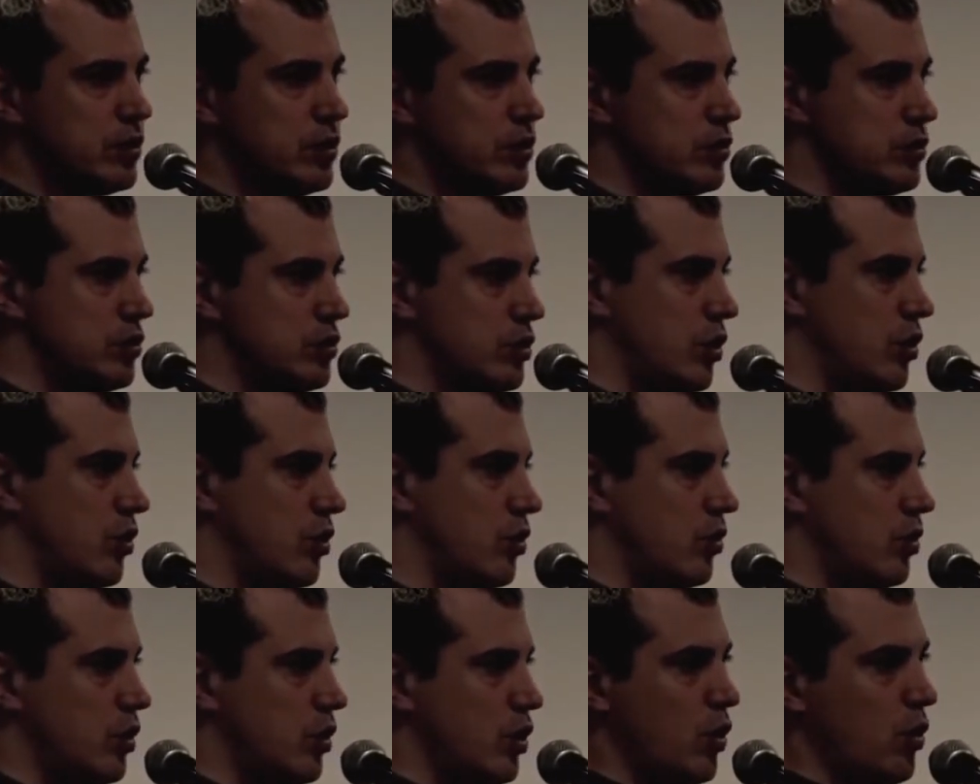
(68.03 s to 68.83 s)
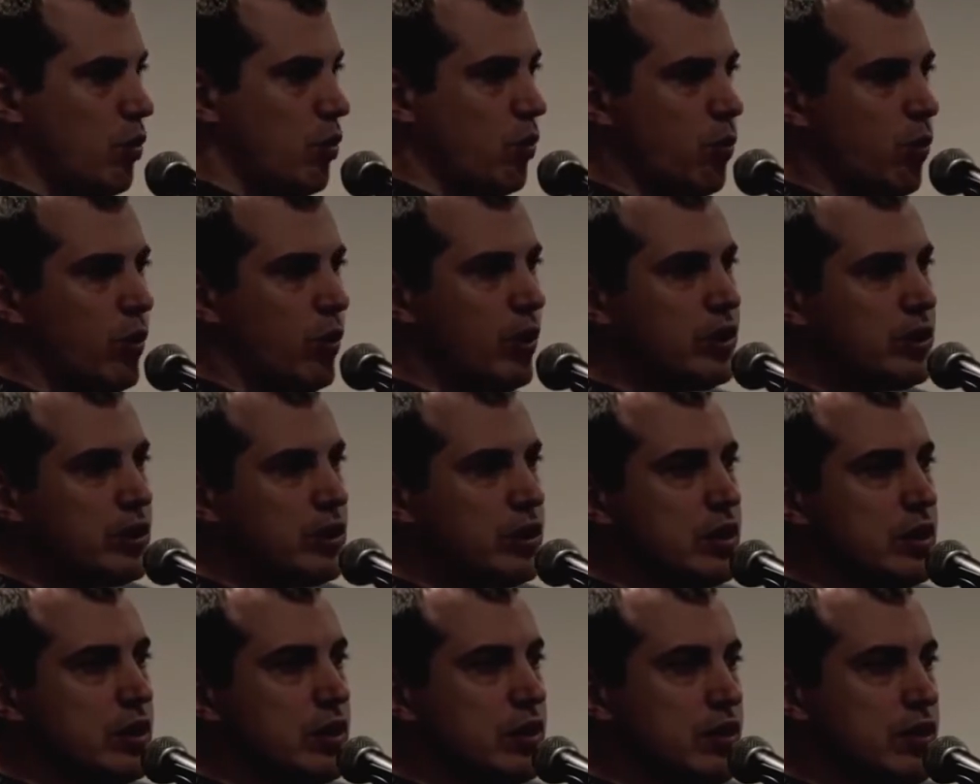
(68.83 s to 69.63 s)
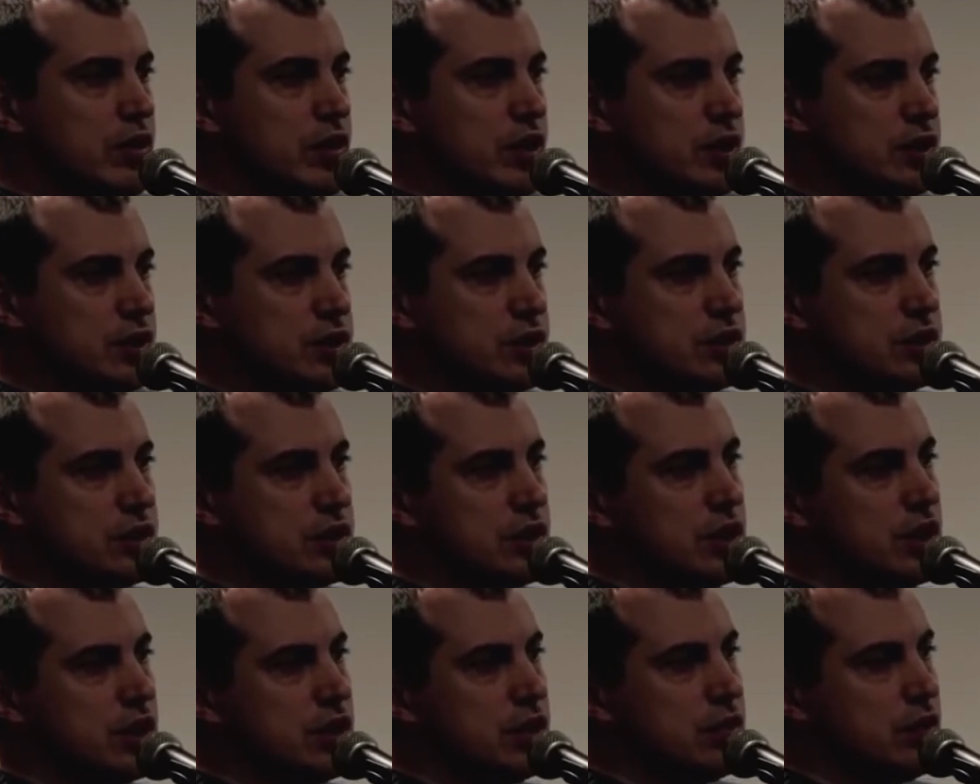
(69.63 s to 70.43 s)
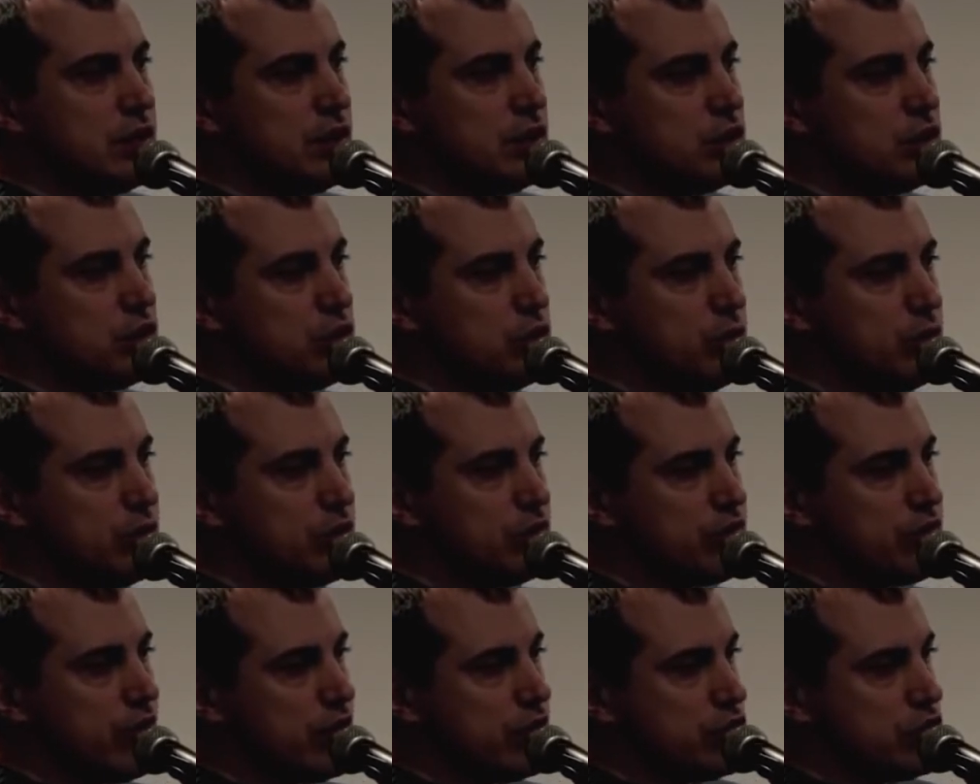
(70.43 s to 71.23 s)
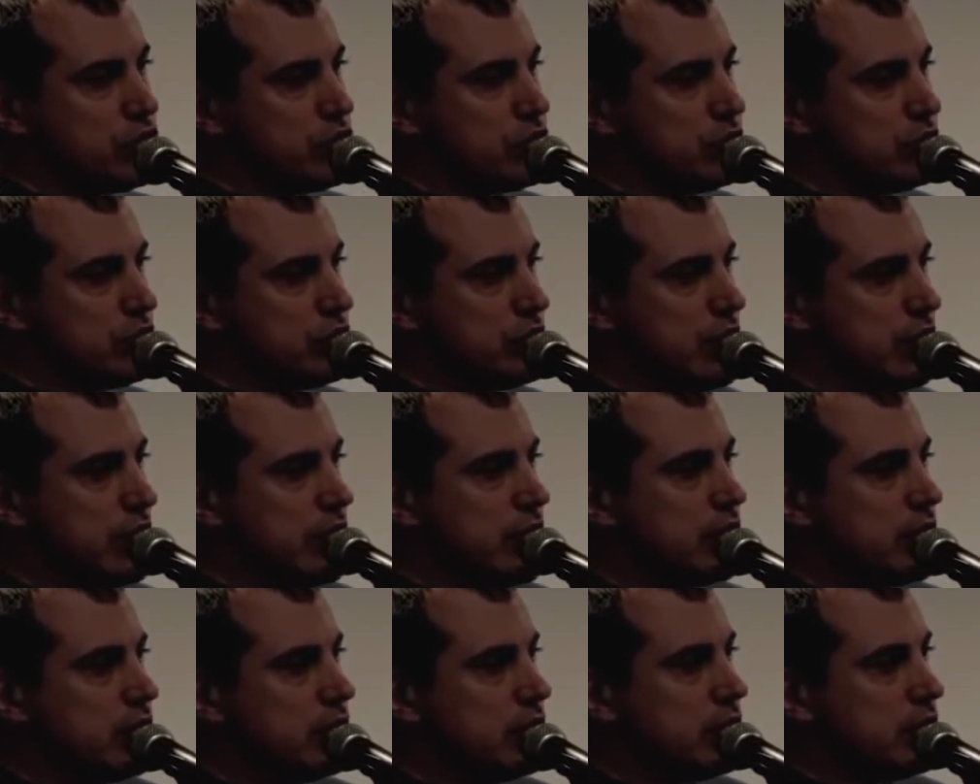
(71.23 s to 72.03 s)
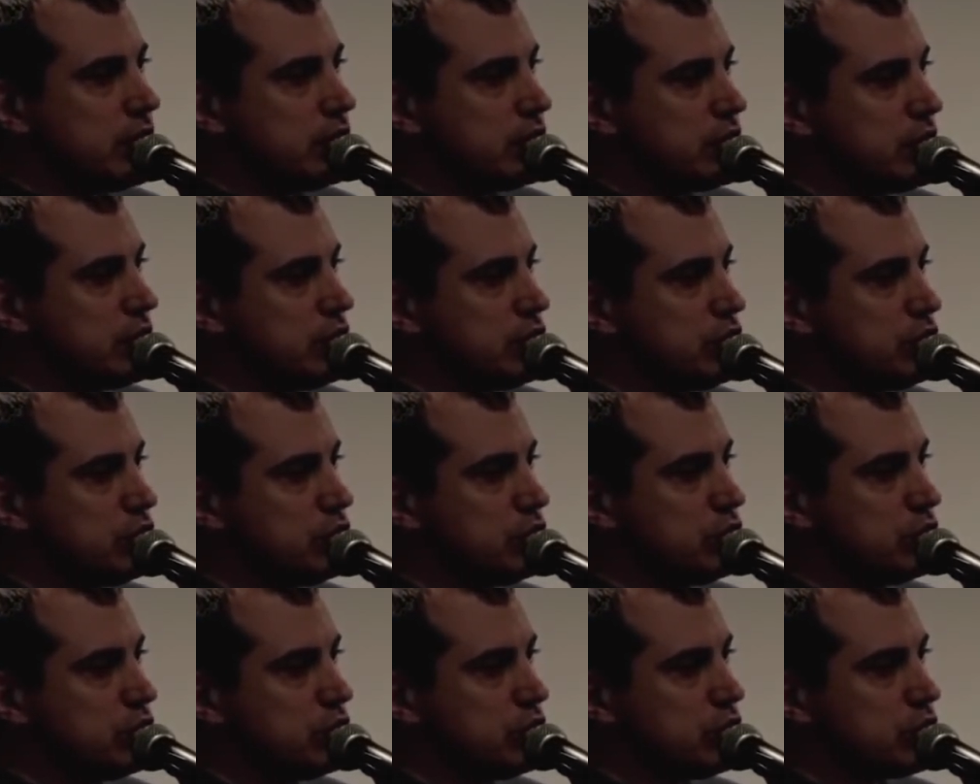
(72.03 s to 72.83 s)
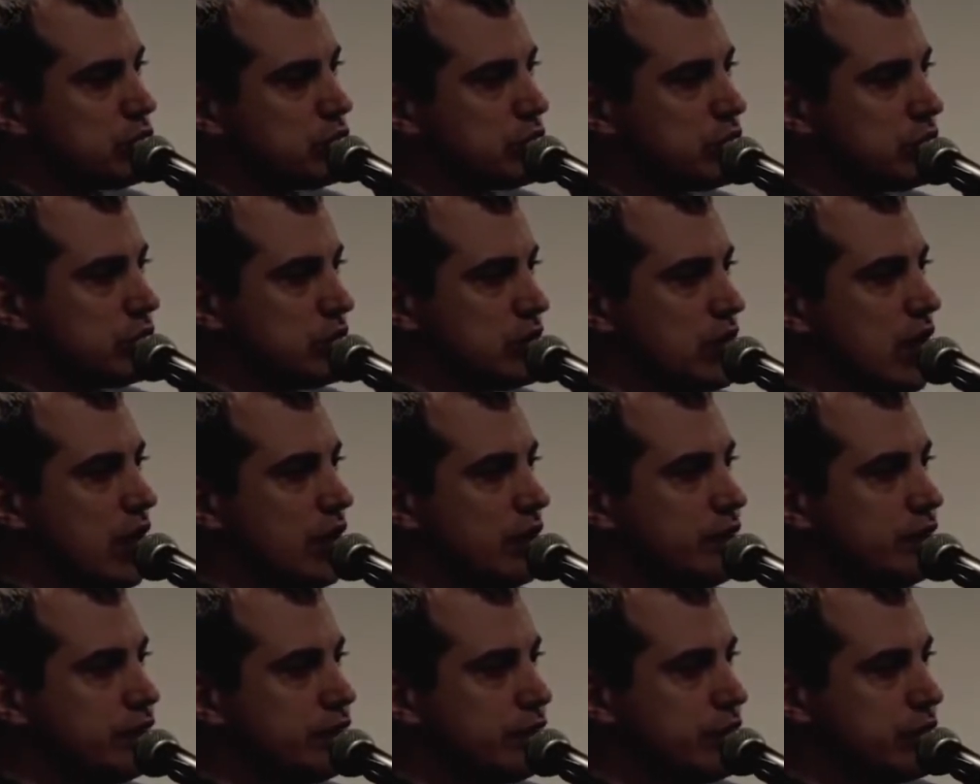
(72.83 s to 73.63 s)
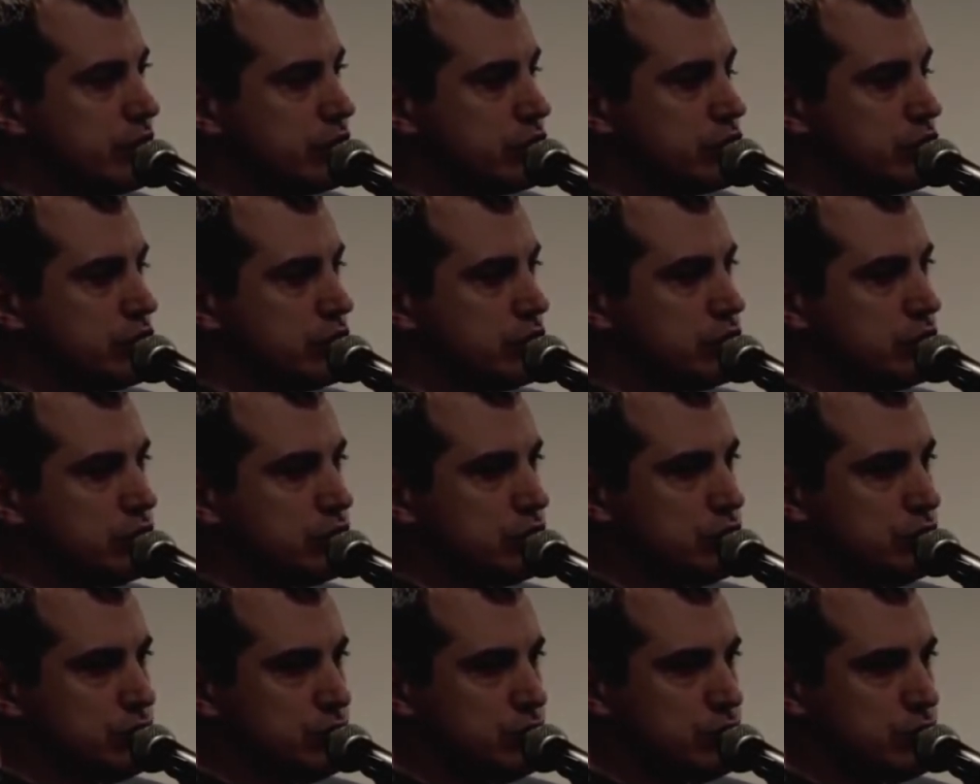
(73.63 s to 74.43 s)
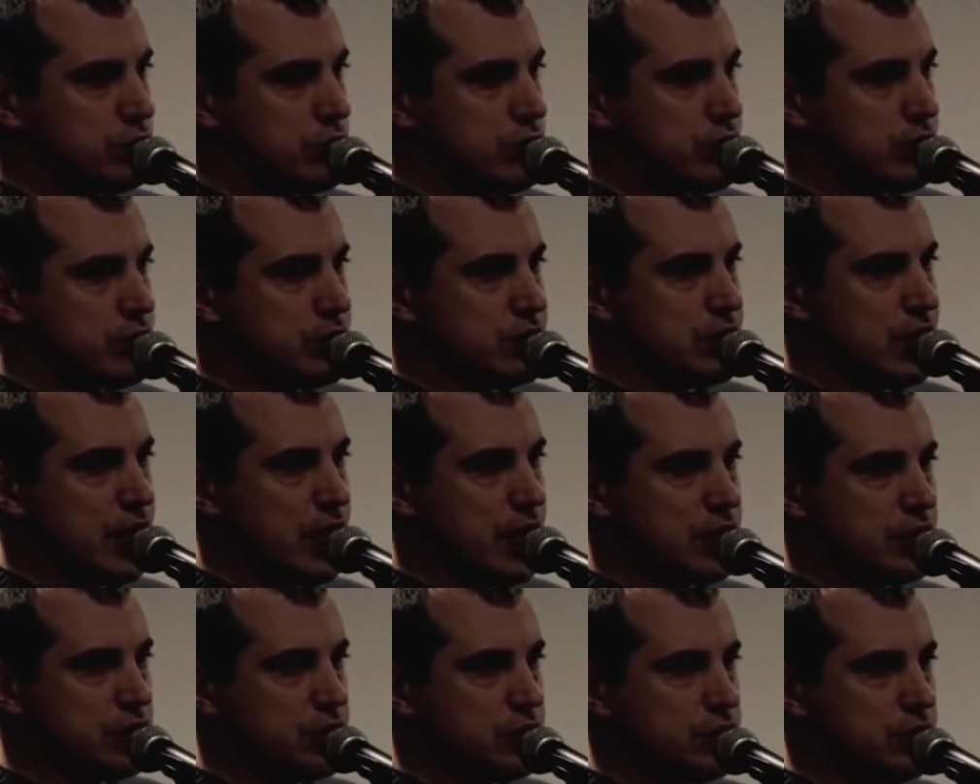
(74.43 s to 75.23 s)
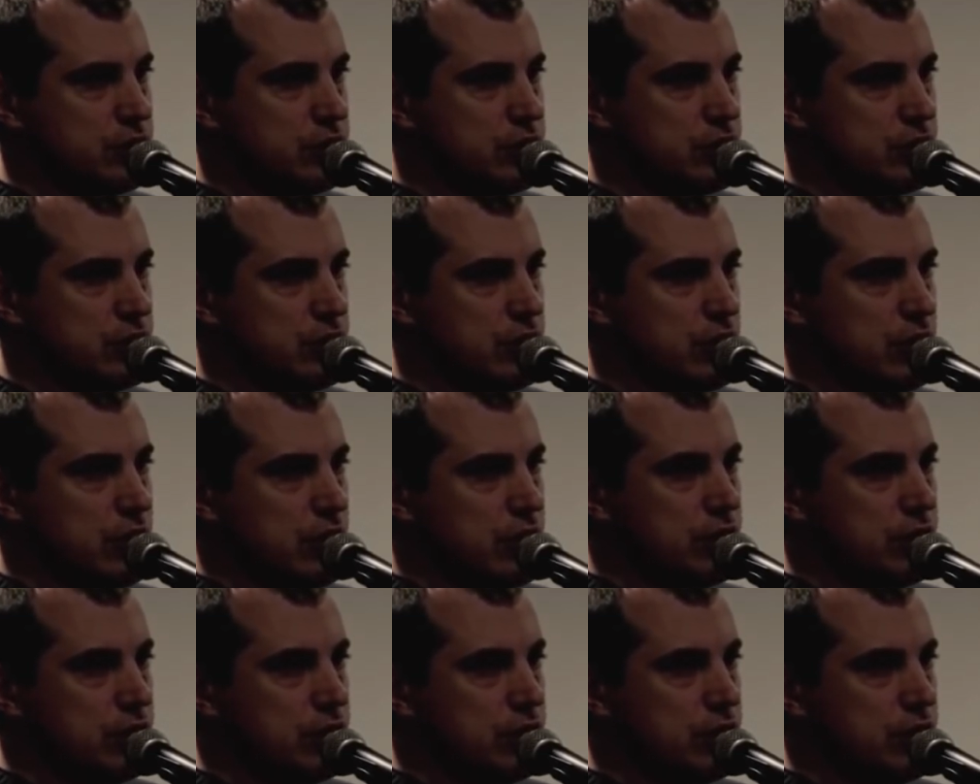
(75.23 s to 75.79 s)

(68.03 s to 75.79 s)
So what this new invention did is it introduced time function to transactions,